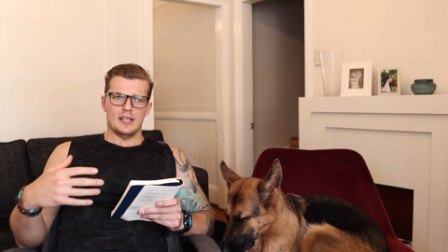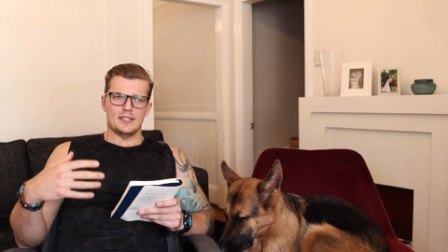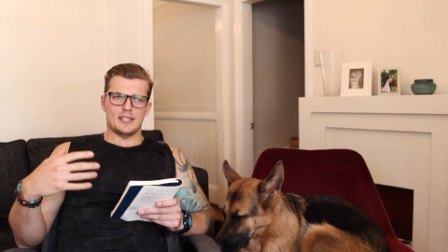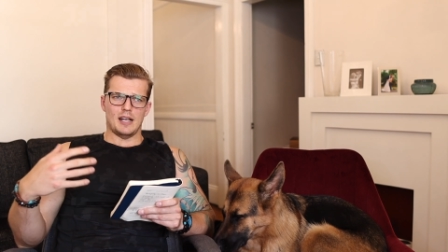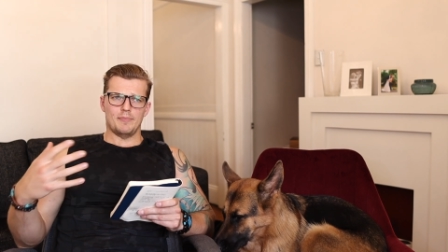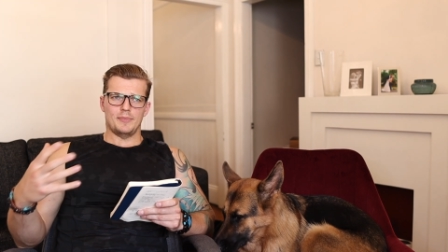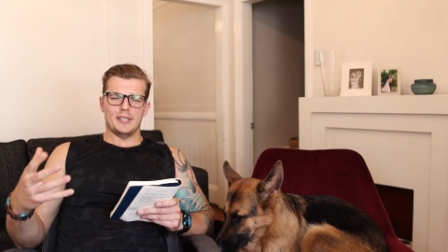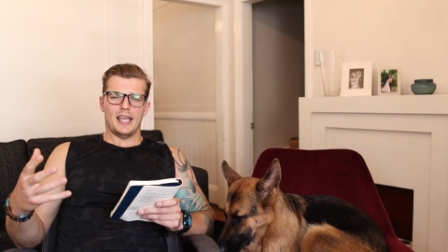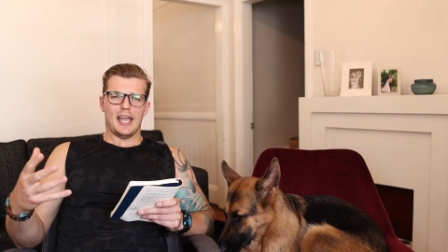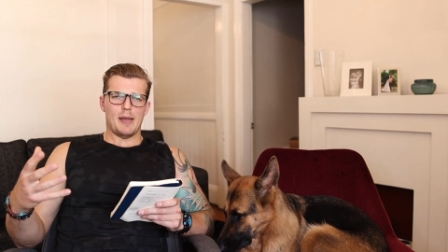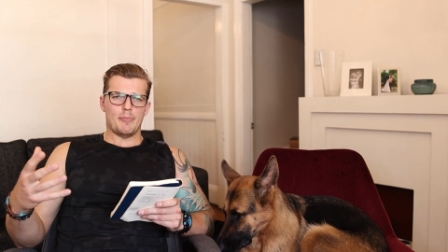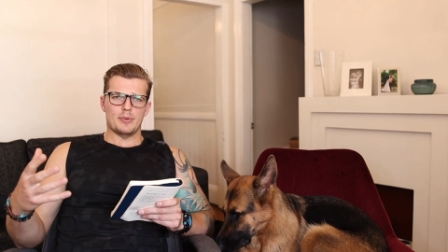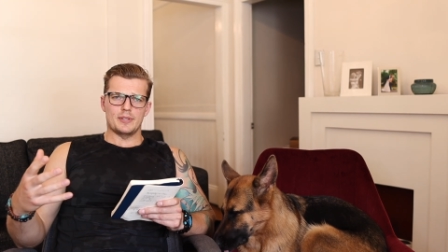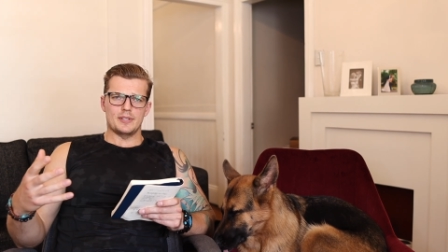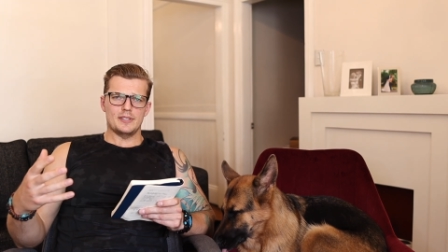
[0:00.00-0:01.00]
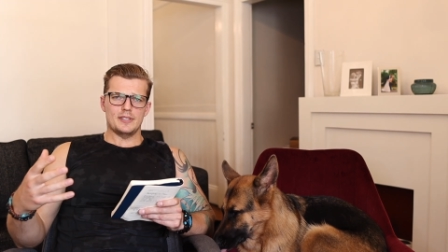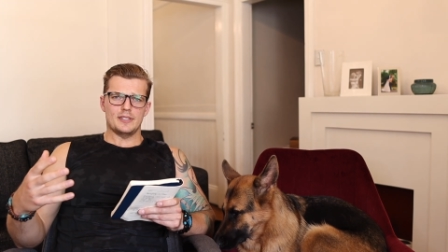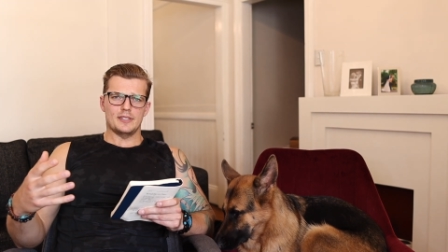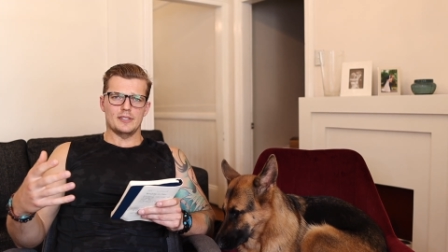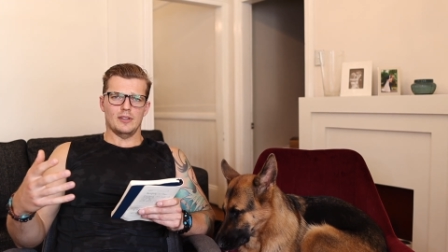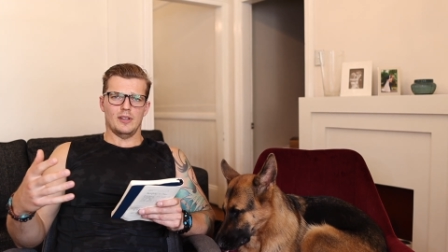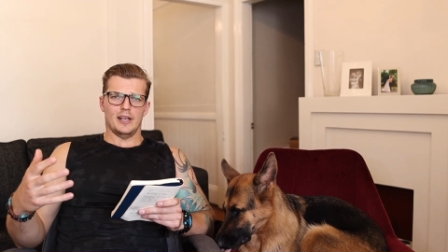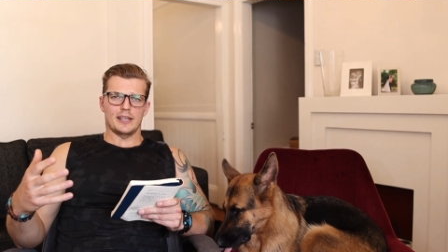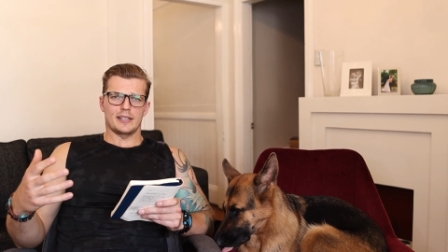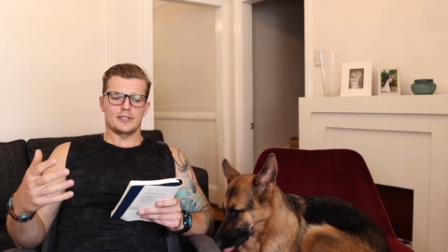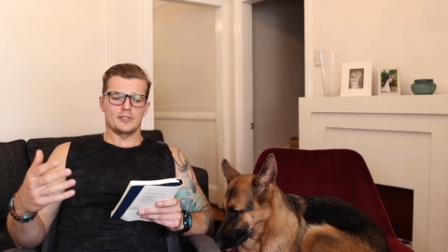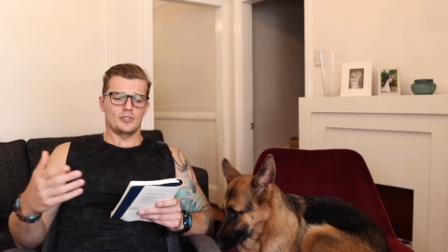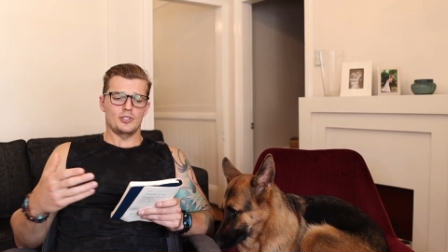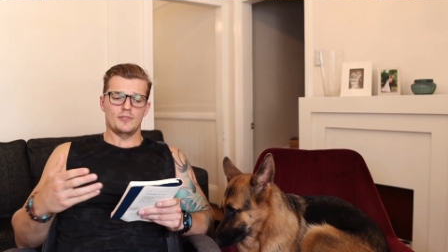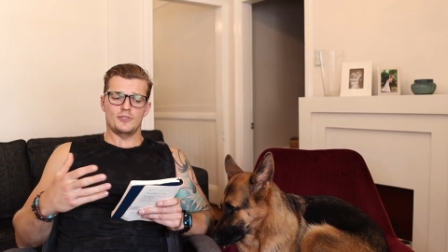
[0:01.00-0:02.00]
something happens, like
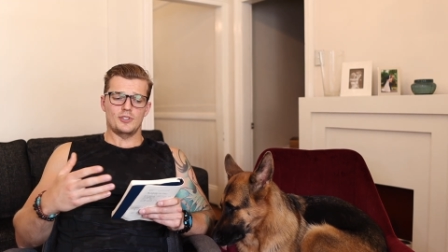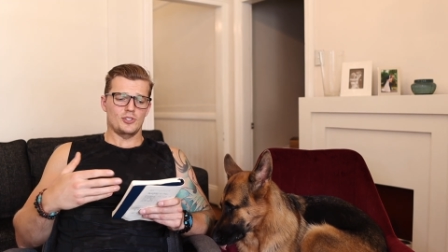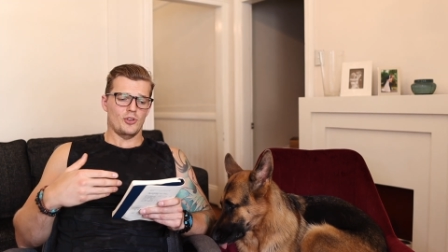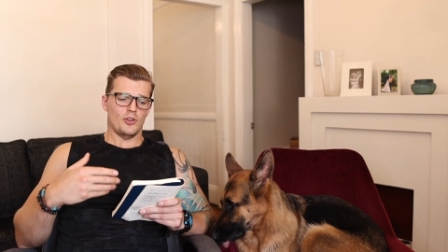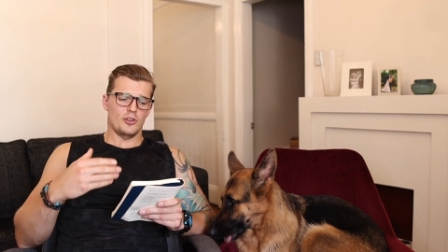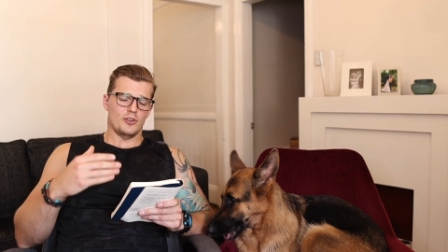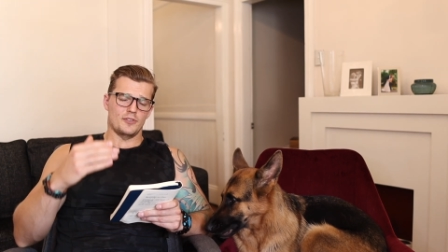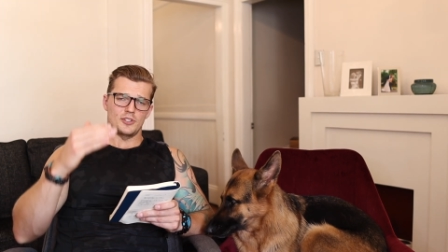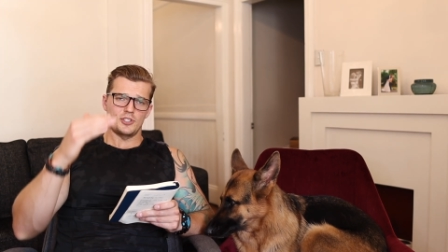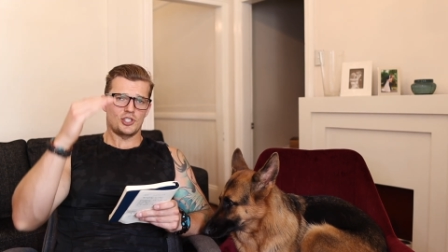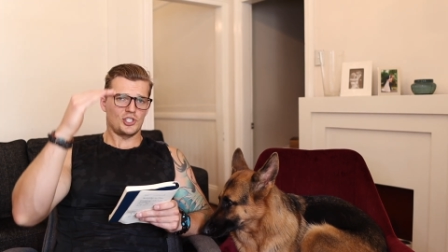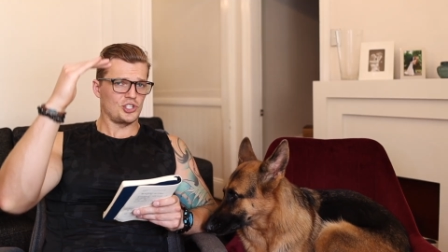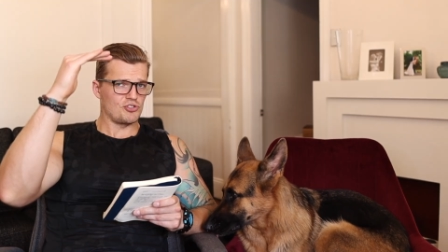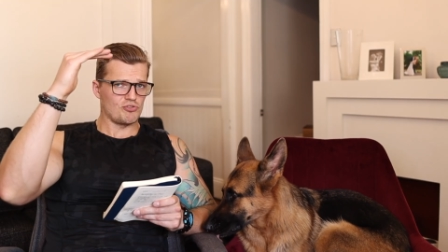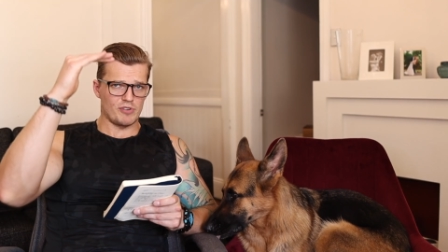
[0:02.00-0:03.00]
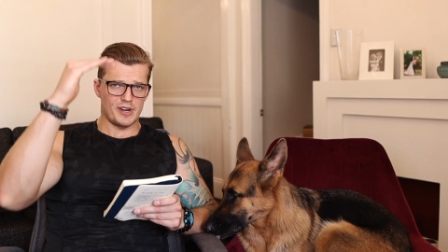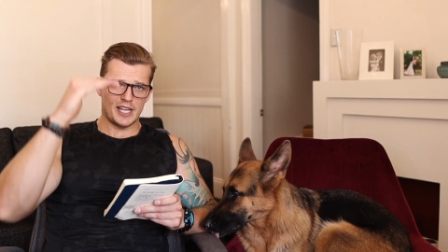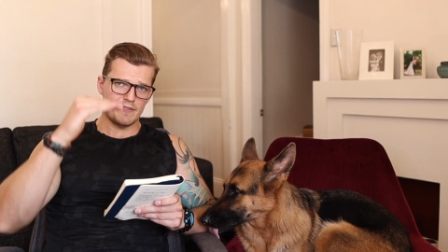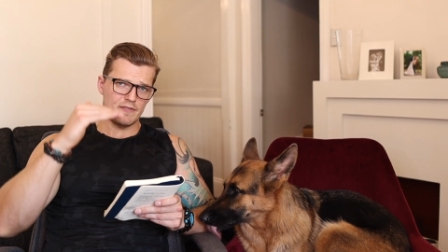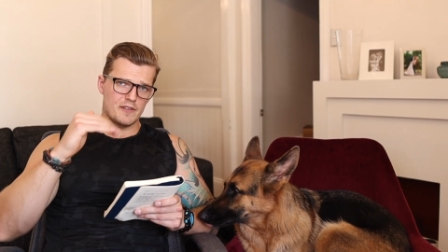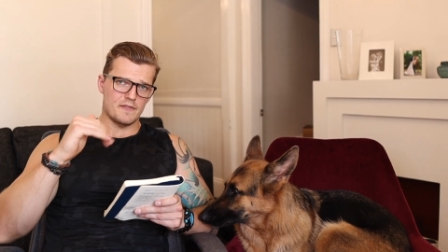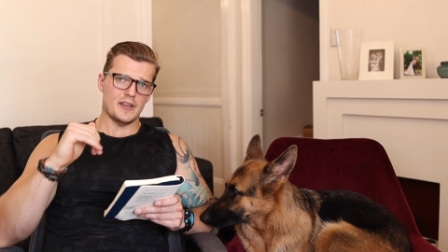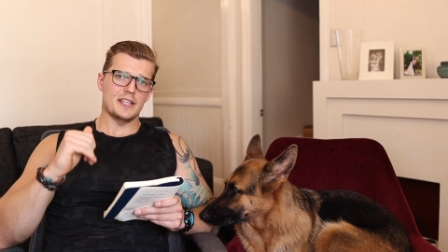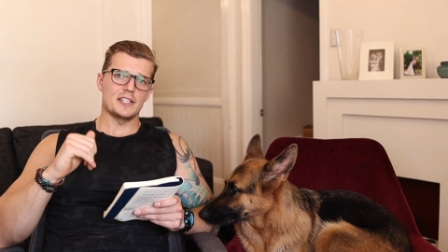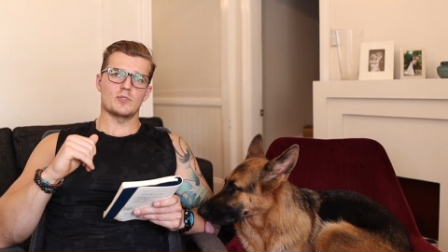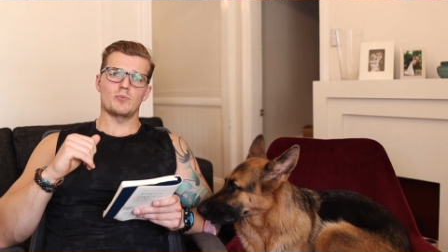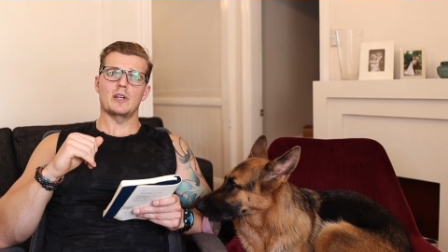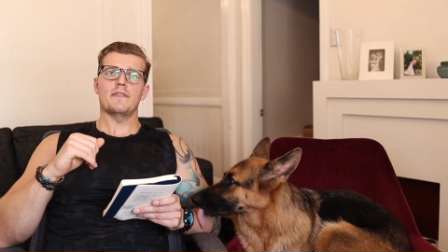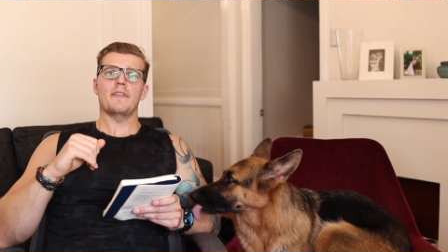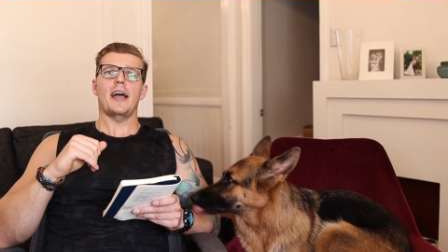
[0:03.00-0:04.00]
you've just heard of the string of
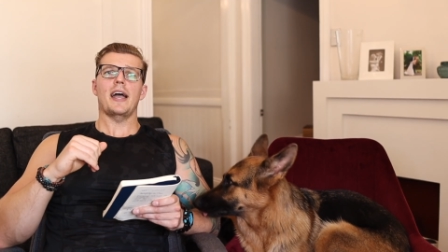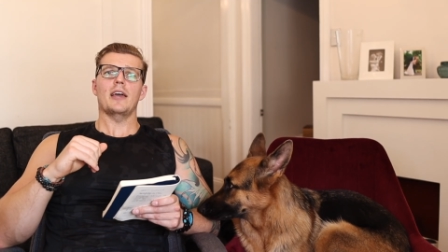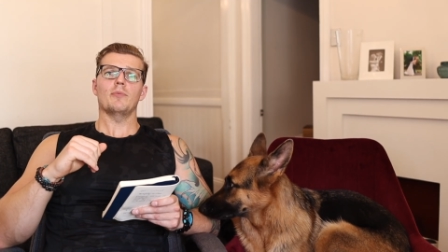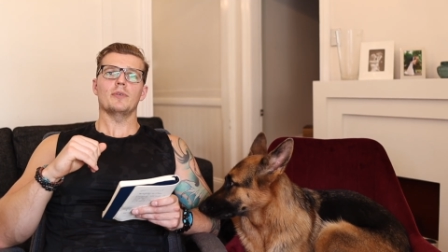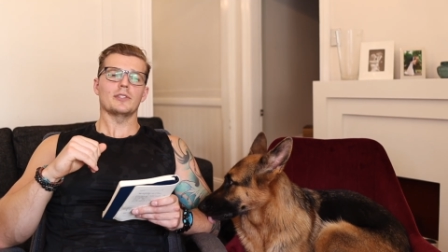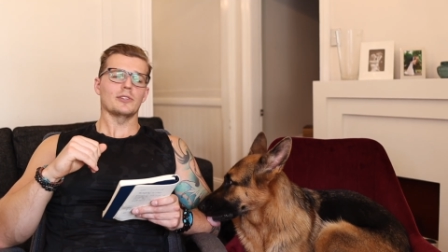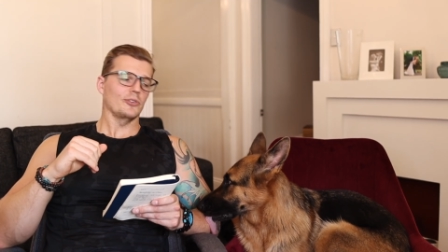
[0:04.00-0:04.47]
events we've had with